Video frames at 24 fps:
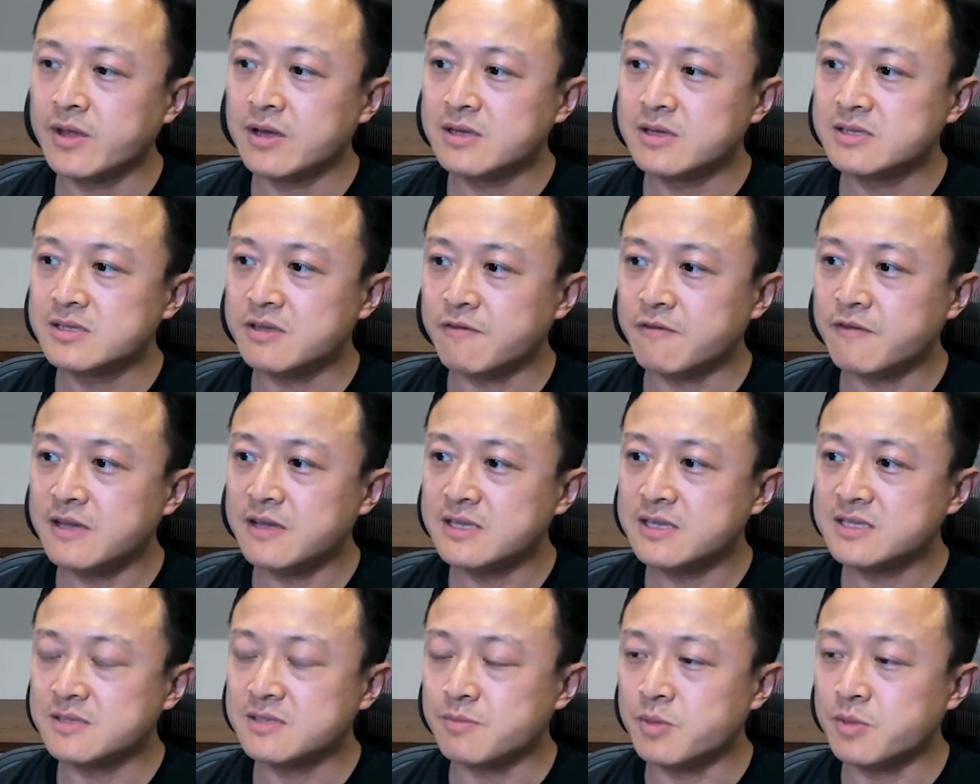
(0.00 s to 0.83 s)

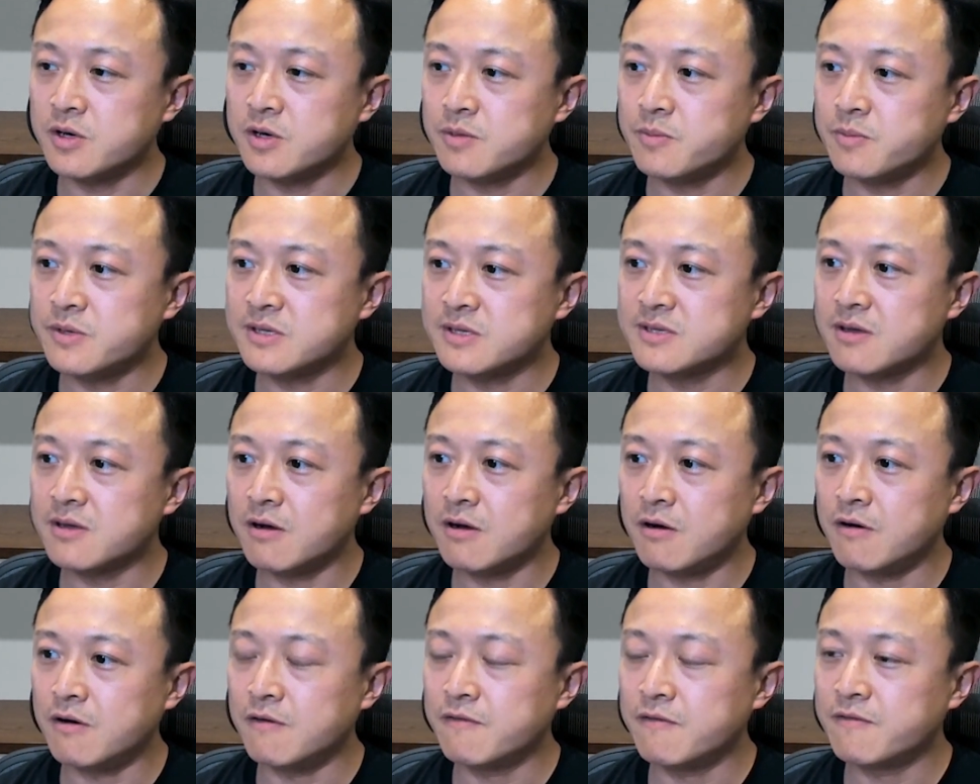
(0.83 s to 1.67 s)
defeats the purpose
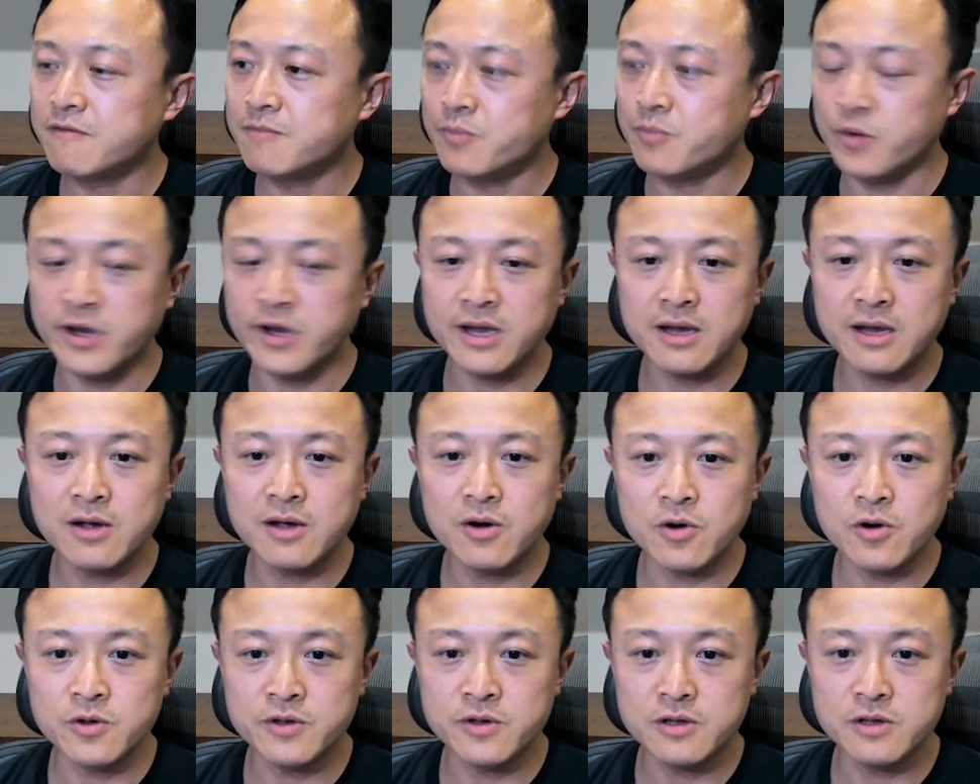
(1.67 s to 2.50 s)
of bringing
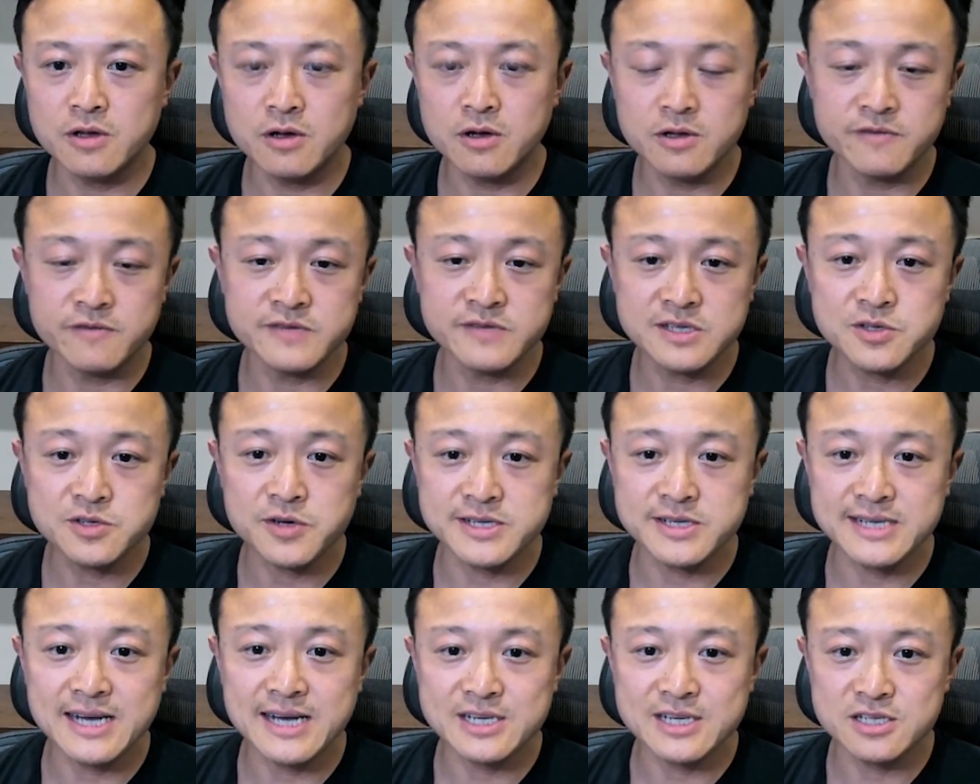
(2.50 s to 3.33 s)
all of this
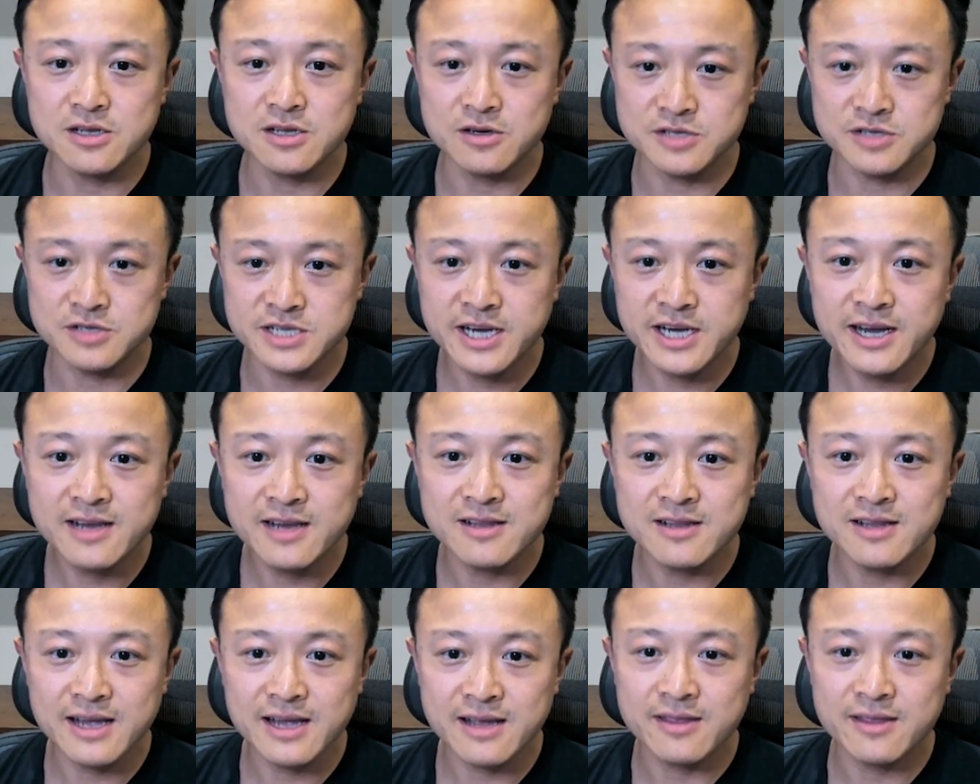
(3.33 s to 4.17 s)
transaction on
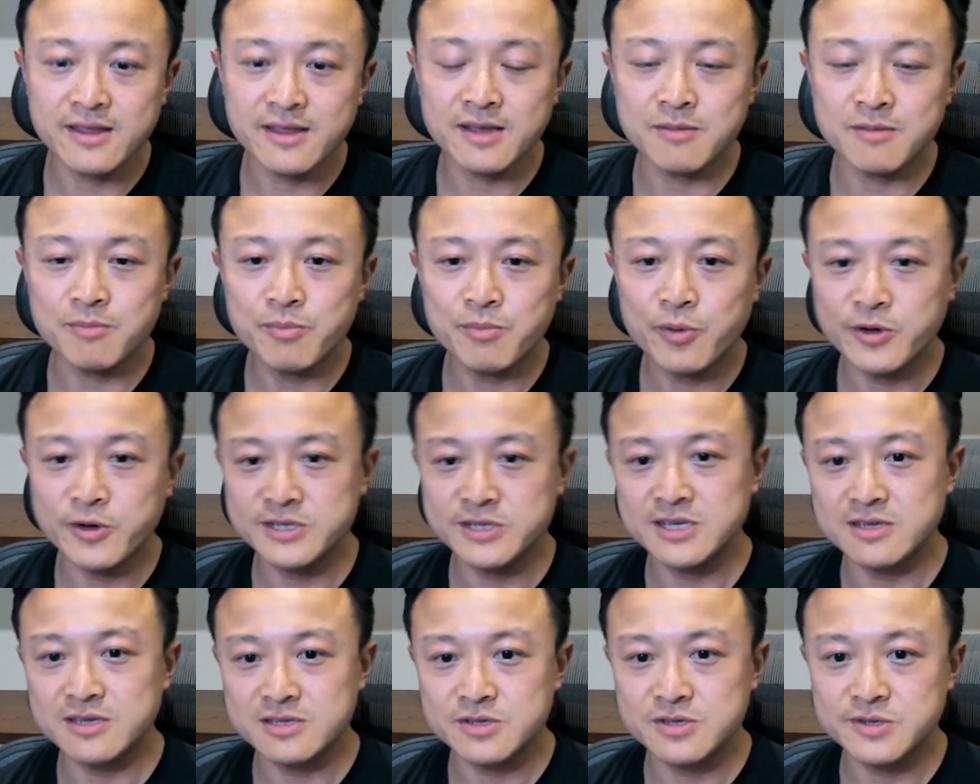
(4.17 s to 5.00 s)
chain and then
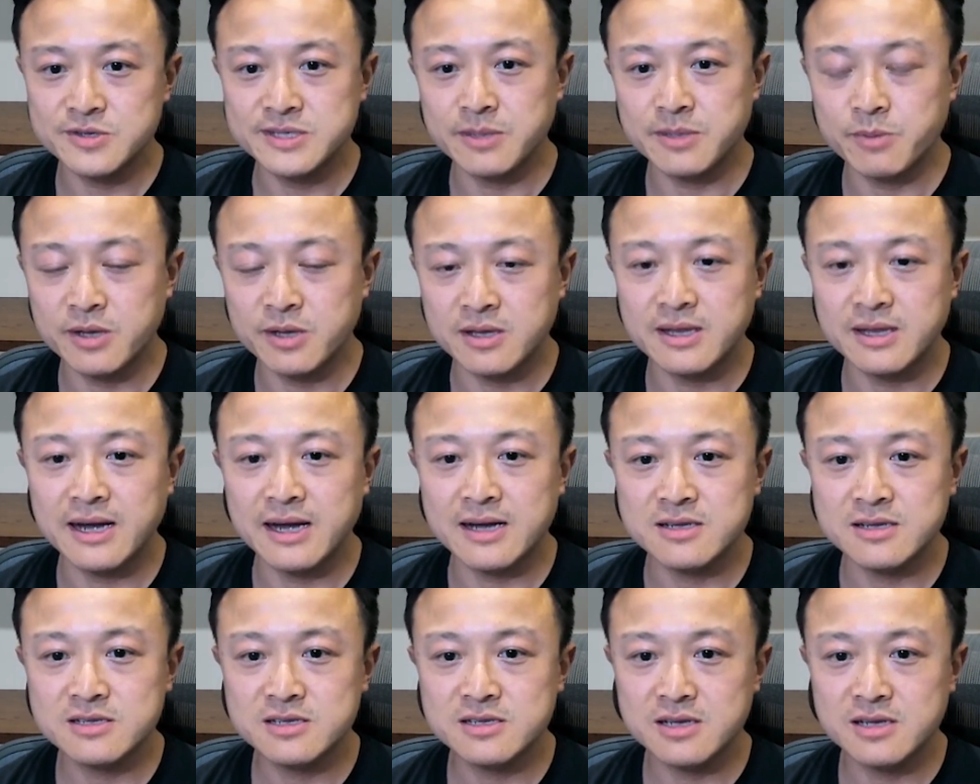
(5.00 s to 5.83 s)
pointing to something
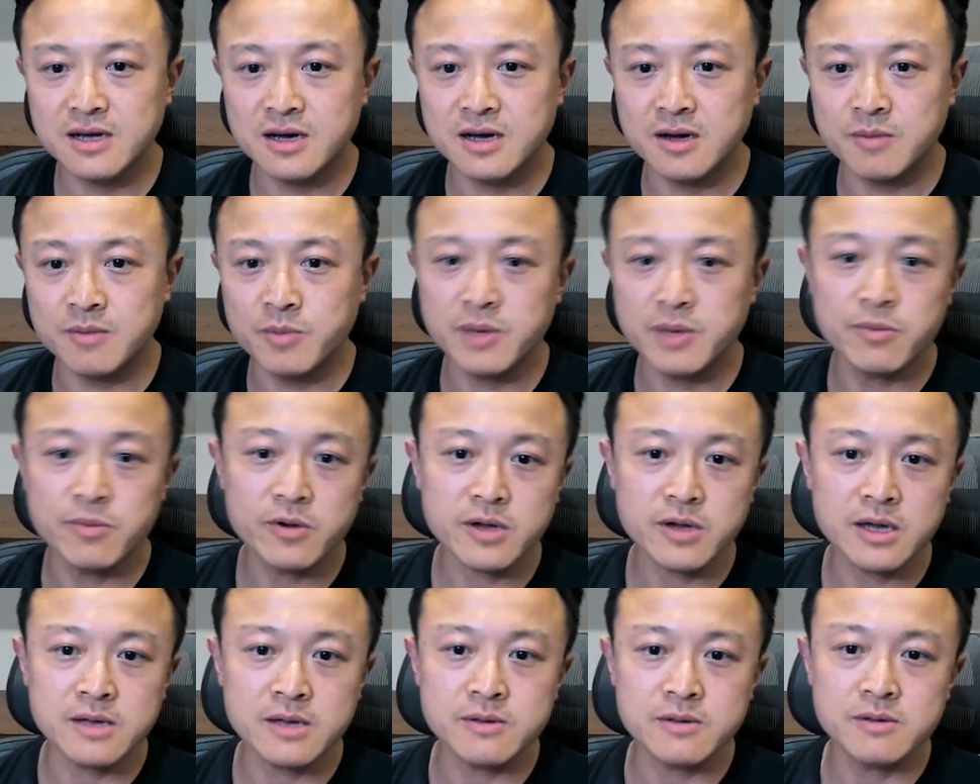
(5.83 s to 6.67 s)
that people
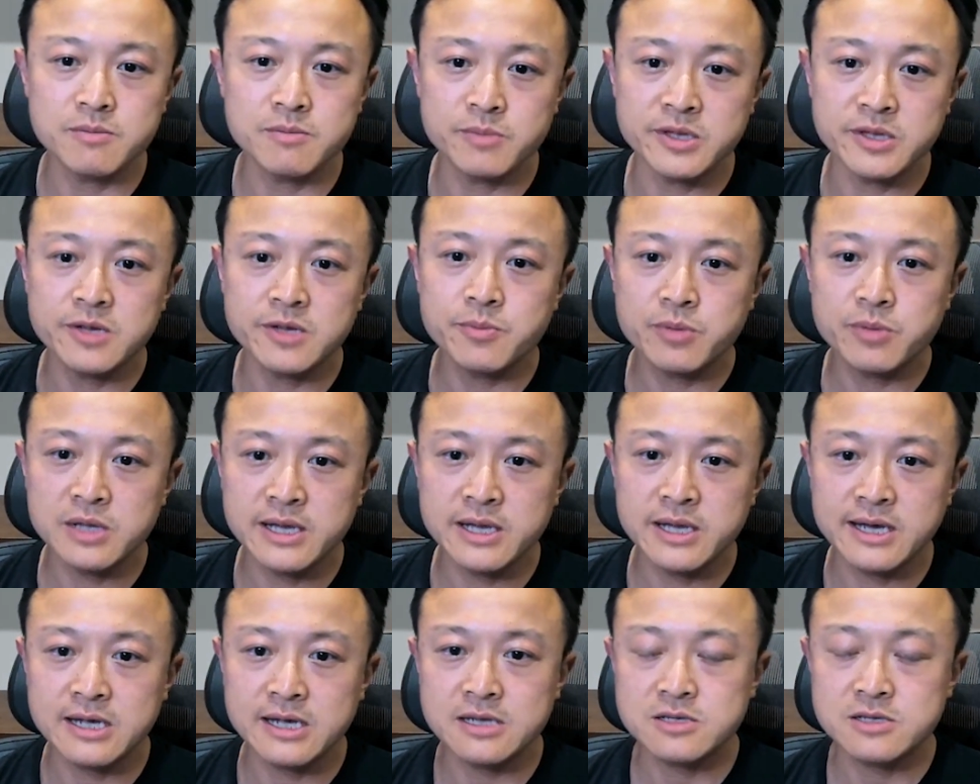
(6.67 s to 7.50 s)
can
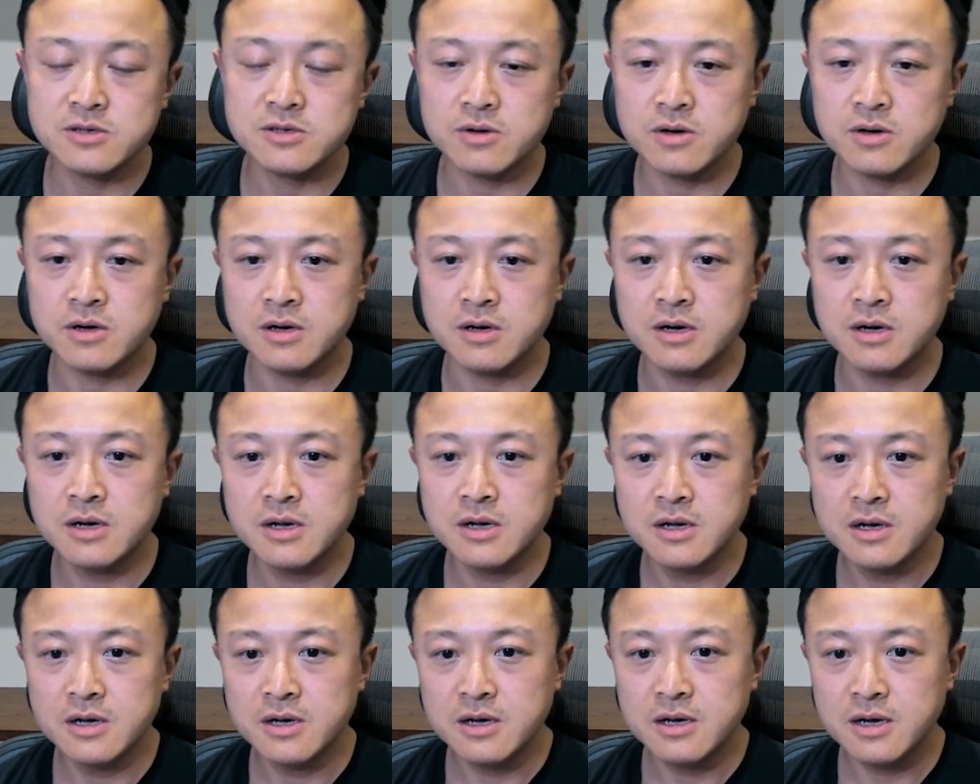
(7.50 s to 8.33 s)
manipulate or
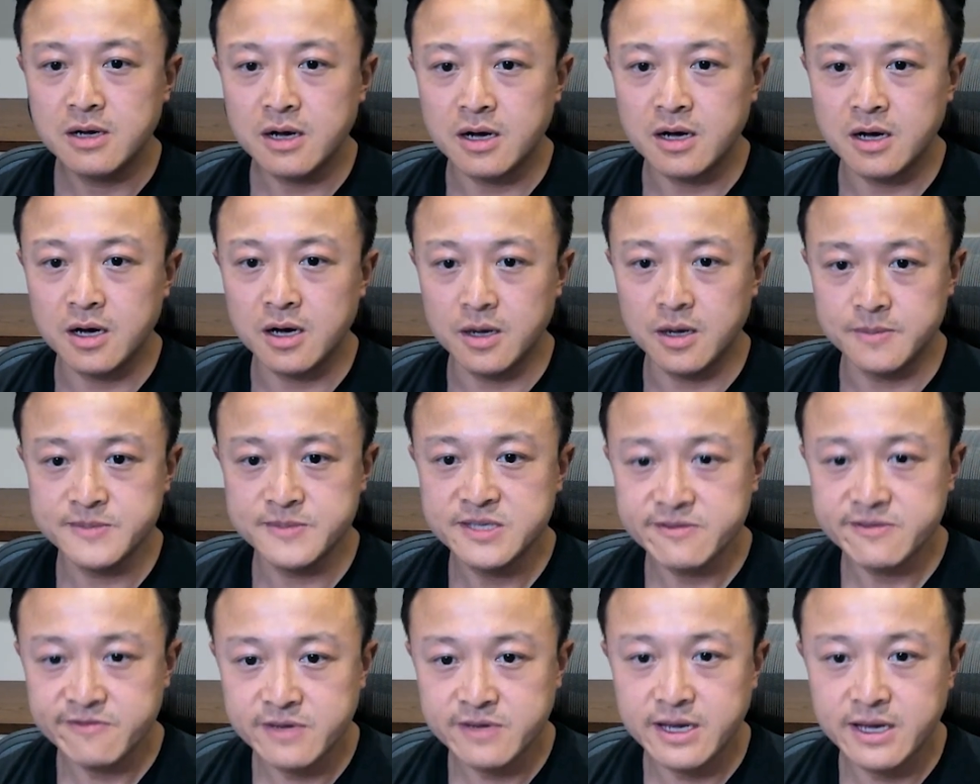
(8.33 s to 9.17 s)

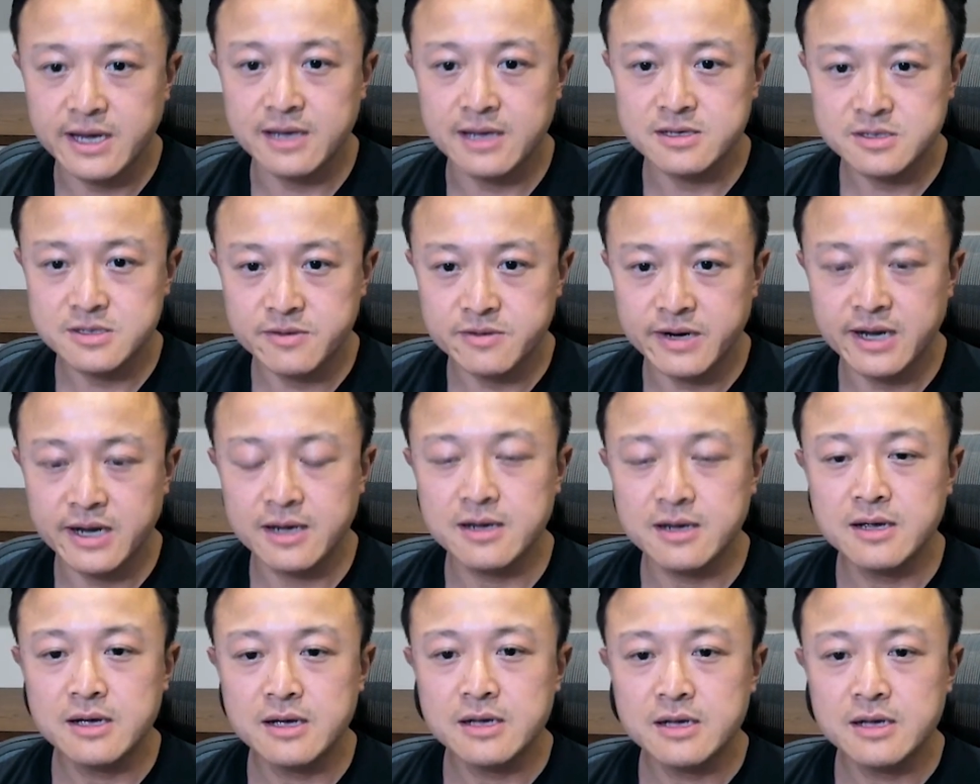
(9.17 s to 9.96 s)
obfuscate, right?